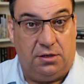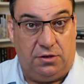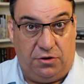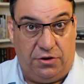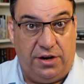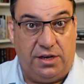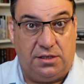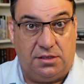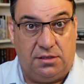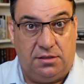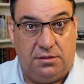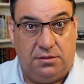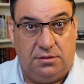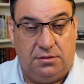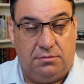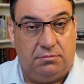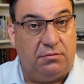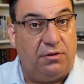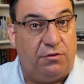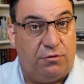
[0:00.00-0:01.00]
Great,
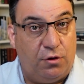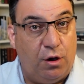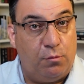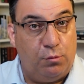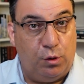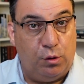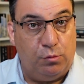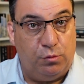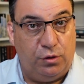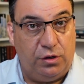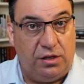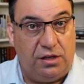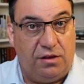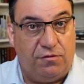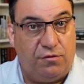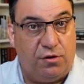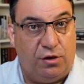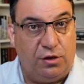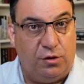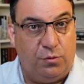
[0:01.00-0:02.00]
you've got more money,
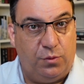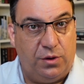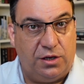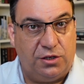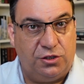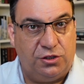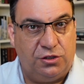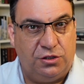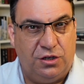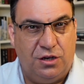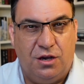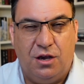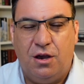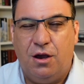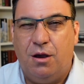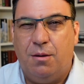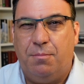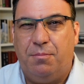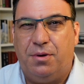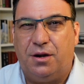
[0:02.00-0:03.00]
you've got your wish.
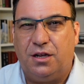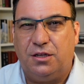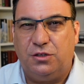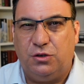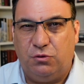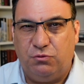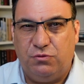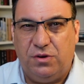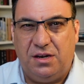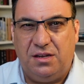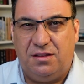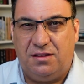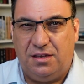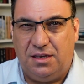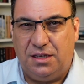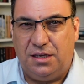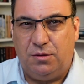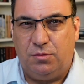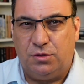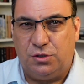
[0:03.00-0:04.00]
But I don't really
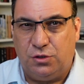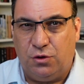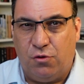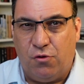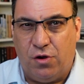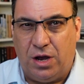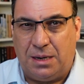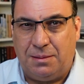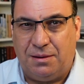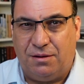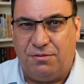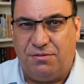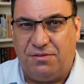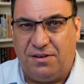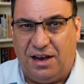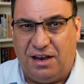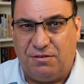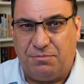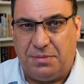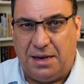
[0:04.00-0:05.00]
think you were talking about
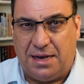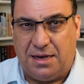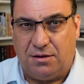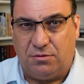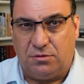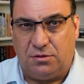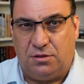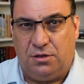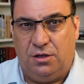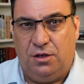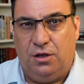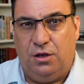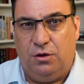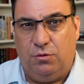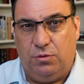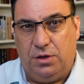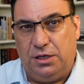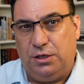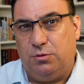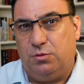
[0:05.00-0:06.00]
£5
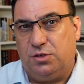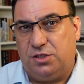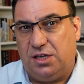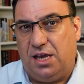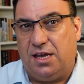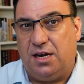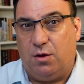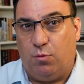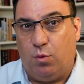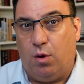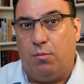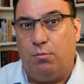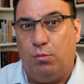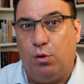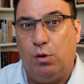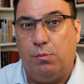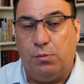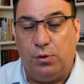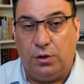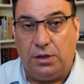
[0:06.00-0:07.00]
when you were saying I want
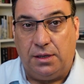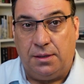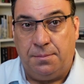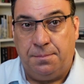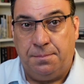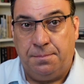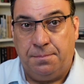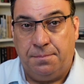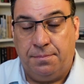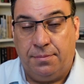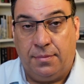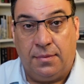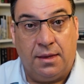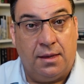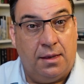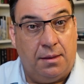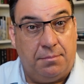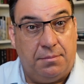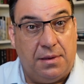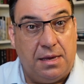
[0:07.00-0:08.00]
more money.
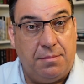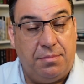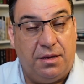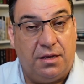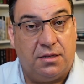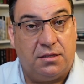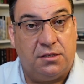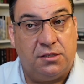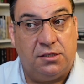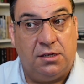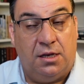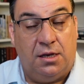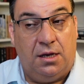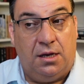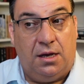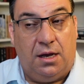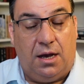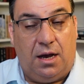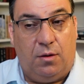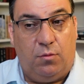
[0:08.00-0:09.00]
Maybe it's
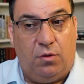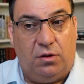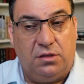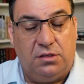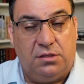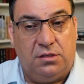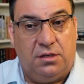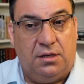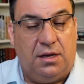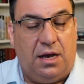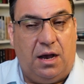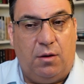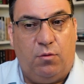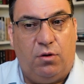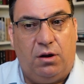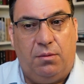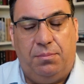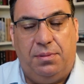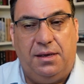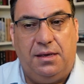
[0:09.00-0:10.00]
I want
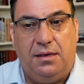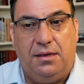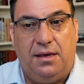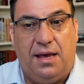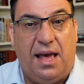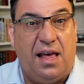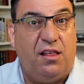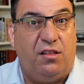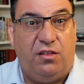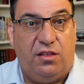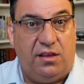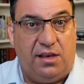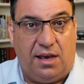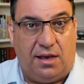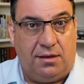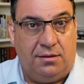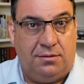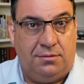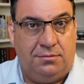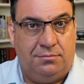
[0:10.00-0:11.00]
to be
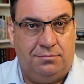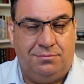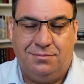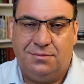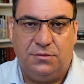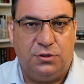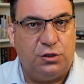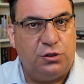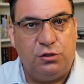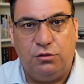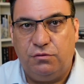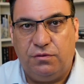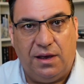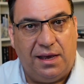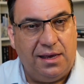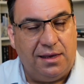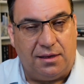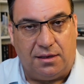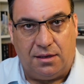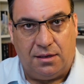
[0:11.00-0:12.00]
healthier. It's too
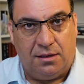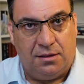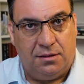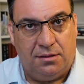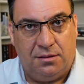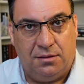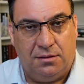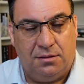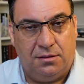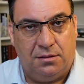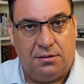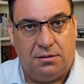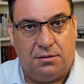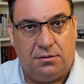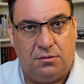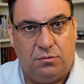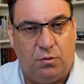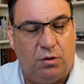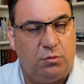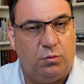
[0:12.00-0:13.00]
vague.
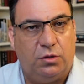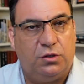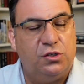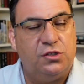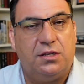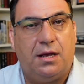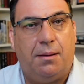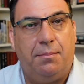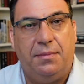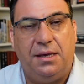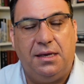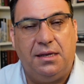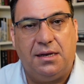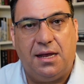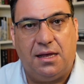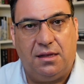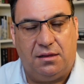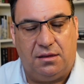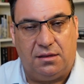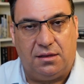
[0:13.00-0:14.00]
Well, what does that mean,
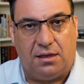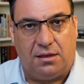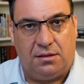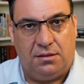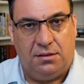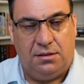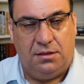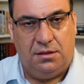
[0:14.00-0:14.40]
healthier?